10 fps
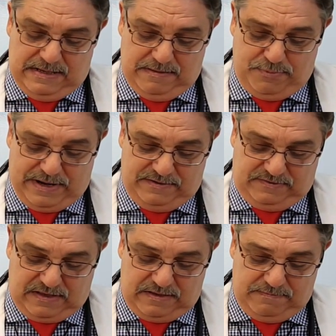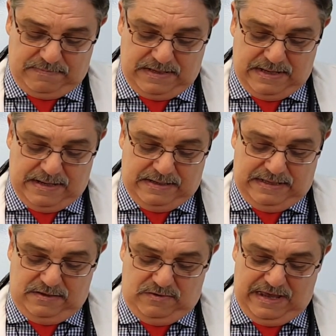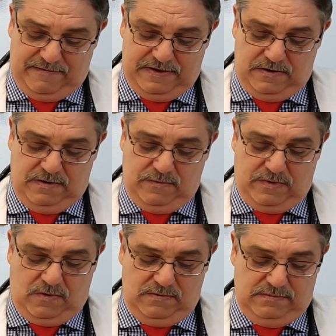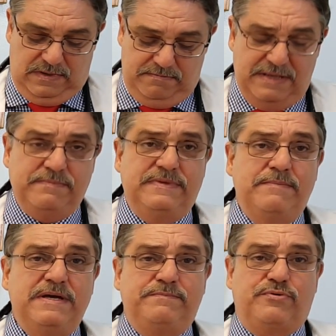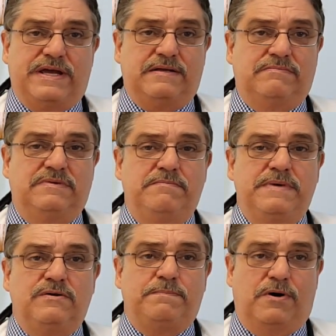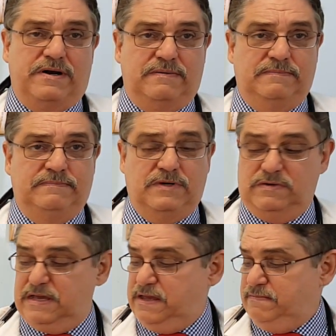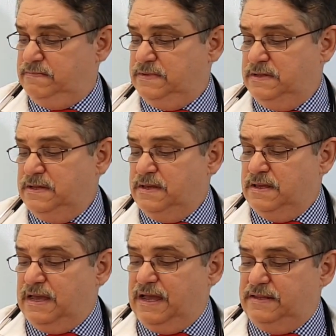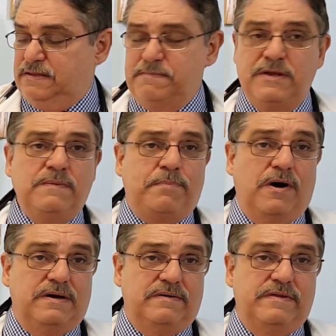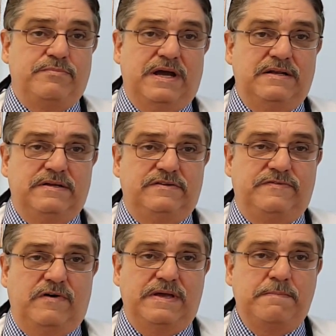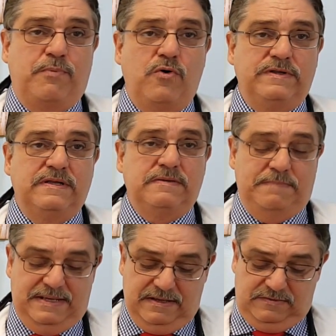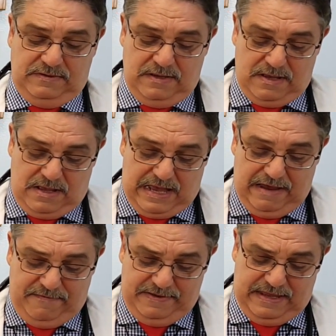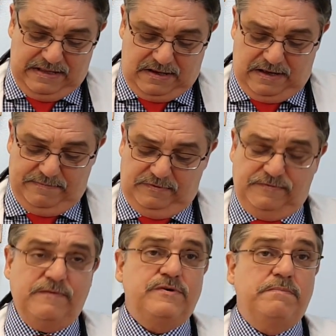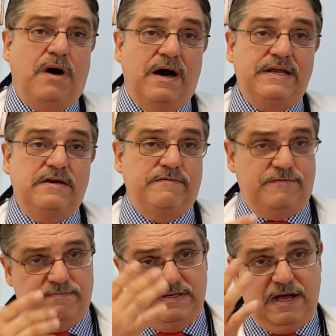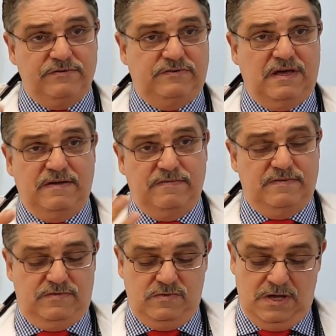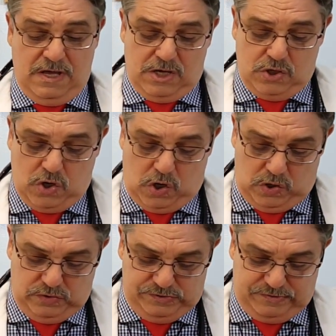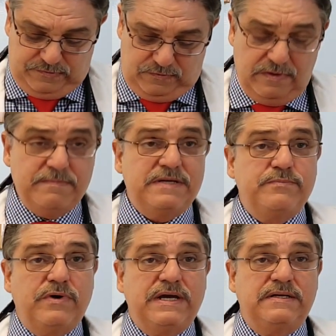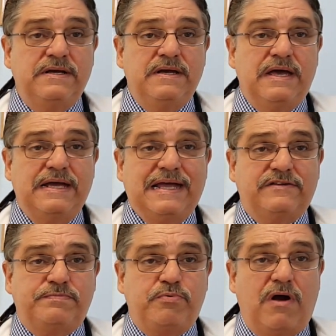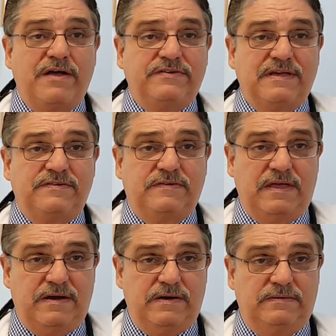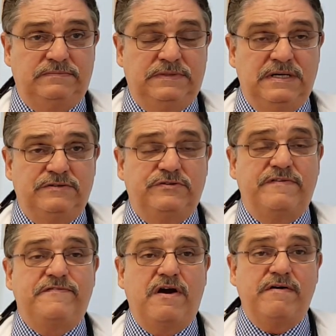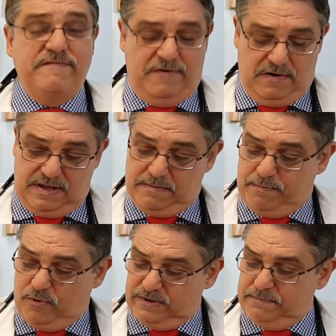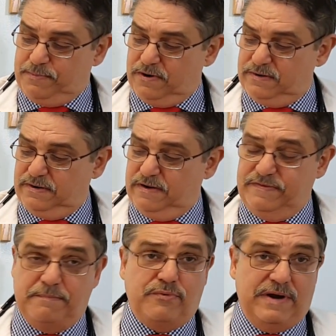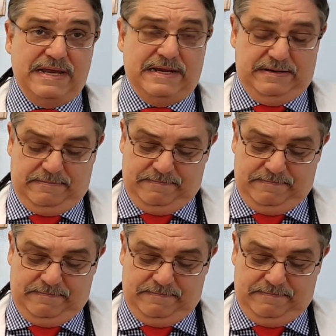The brain stem. Then you have here, we call the midbrain, the middle part, okay? And the middle part of the brain is very important because everything that comes from your body or from the outside of you goes through the midbrain and gets processed there. So it's a very, very important part of the brain.